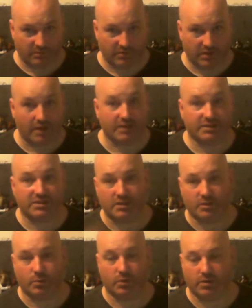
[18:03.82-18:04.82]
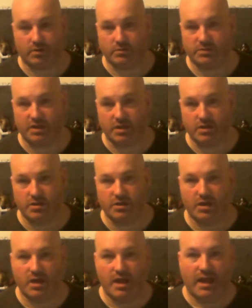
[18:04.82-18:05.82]
you can't see and the one downstairs,
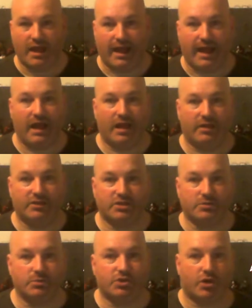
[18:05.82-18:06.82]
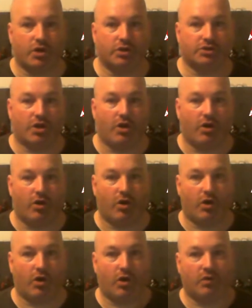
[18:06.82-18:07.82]
and some shots
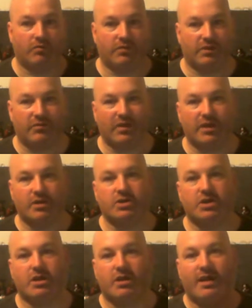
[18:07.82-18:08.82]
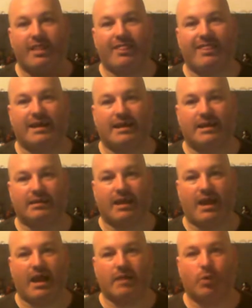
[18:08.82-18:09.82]
of the figures that
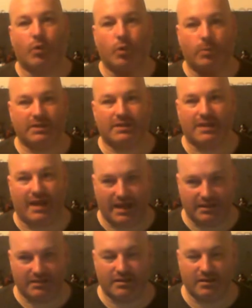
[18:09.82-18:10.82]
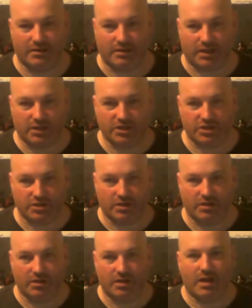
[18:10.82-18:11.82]
I'm hoping to add to the collection,
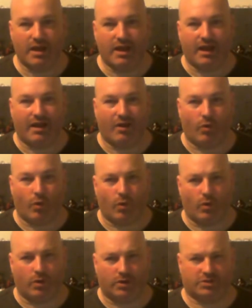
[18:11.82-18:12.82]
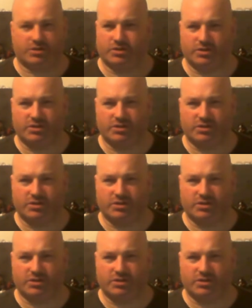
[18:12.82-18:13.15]
or just